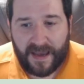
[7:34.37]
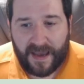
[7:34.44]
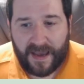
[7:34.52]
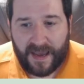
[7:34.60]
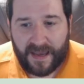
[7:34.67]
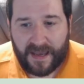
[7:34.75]

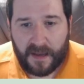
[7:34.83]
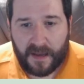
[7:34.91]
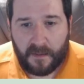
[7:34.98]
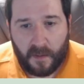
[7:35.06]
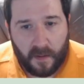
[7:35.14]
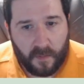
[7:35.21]

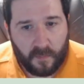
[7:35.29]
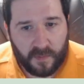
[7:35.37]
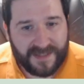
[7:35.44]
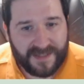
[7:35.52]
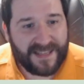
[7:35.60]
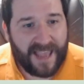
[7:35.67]
And
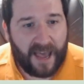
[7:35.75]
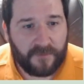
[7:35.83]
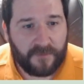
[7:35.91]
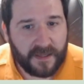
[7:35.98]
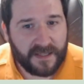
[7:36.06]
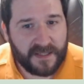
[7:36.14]
with the
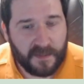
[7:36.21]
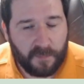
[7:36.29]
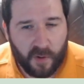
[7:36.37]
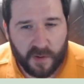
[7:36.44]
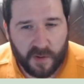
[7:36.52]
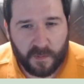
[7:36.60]
scaffolding
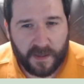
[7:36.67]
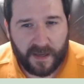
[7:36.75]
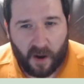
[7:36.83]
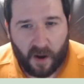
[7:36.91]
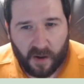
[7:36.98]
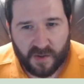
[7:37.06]
supports, we
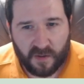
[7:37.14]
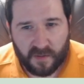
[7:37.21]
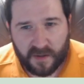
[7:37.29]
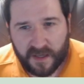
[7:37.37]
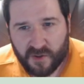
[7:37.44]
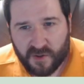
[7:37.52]
can also
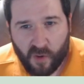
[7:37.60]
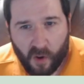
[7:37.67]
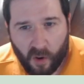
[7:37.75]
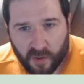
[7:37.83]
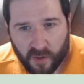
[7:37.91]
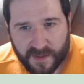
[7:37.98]

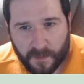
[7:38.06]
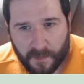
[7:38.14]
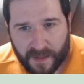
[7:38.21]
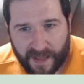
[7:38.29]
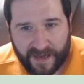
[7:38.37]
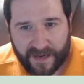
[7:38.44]
control some
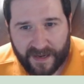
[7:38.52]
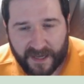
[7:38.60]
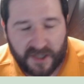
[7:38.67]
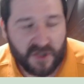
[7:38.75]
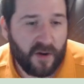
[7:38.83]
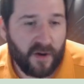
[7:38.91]
of that
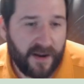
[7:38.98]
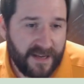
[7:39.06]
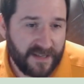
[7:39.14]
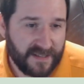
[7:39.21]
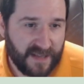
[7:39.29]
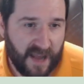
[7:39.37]

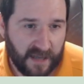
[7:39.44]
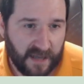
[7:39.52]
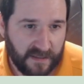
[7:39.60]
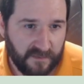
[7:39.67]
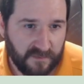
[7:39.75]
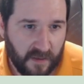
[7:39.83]
extraneous
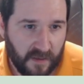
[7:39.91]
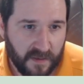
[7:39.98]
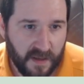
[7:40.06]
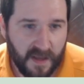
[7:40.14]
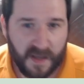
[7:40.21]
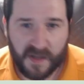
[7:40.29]
cognitive
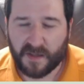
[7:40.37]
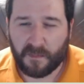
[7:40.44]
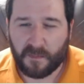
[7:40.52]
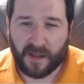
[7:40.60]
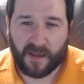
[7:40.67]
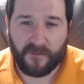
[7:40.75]
load,
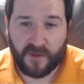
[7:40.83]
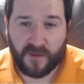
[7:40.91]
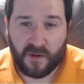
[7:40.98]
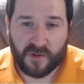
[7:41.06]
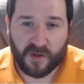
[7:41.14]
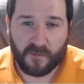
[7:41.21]
some of the
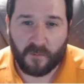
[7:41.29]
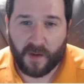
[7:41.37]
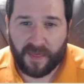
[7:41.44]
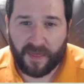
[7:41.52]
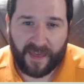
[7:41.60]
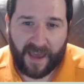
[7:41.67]
confusion
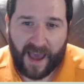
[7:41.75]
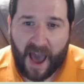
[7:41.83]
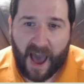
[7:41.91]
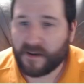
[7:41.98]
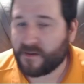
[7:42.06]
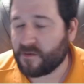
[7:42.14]
with
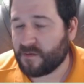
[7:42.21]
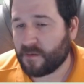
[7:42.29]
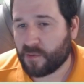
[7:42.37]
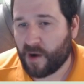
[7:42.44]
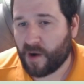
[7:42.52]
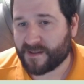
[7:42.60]
how to do the
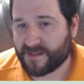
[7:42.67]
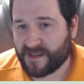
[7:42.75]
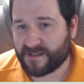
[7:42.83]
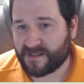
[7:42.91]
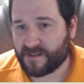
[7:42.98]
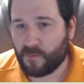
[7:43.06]

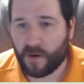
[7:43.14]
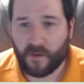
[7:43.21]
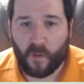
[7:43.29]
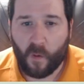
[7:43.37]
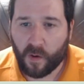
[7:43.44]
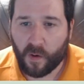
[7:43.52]
process and
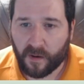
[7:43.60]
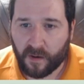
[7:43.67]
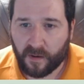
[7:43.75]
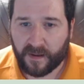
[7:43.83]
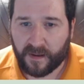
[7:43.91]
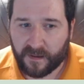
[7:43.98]
what
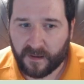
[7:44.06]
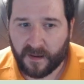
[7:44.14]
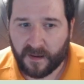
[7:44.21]
order, and